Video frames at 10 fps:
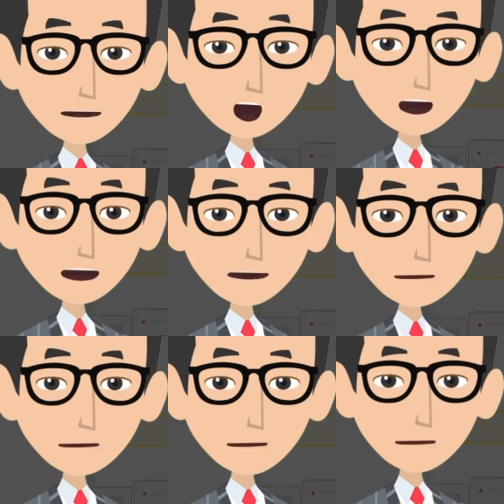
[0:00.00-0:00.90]
the
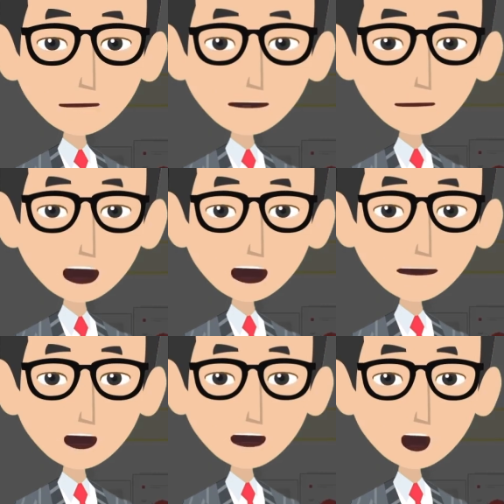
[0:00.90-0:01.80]
best corrective
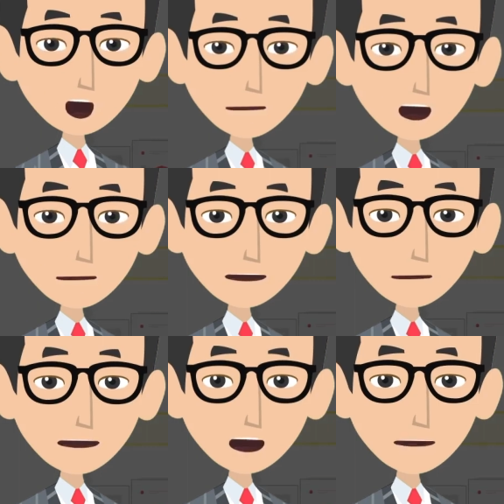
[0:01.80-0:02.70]
action in terms of
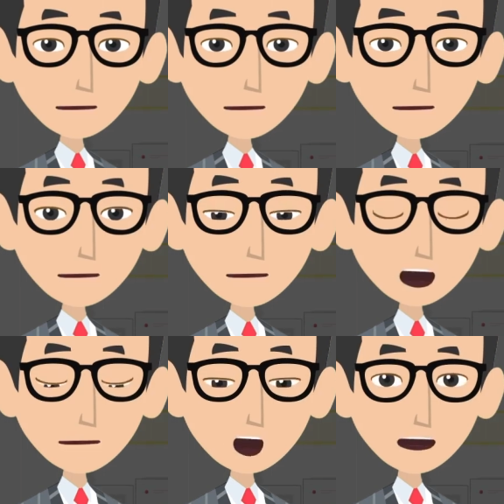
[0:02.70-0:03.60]
cost in
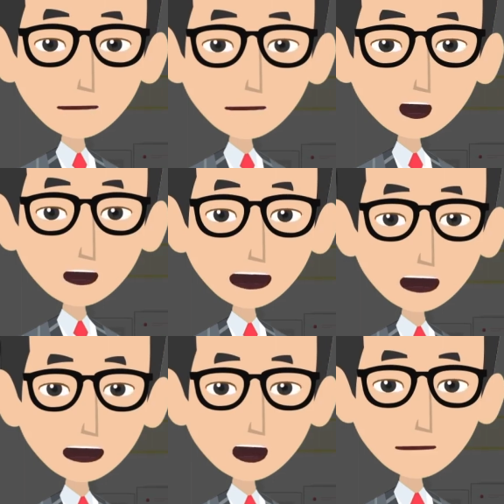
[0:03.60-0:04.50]
case of project
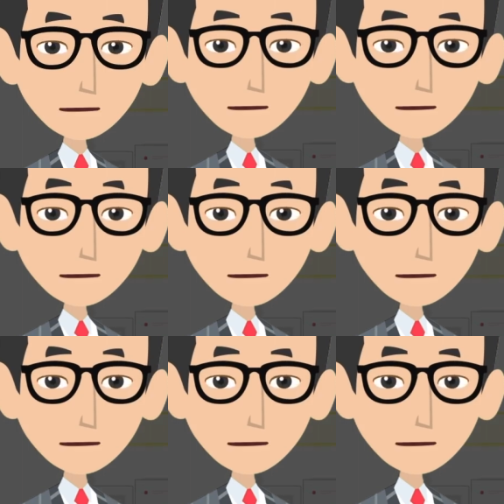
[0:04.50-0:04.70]
deviation.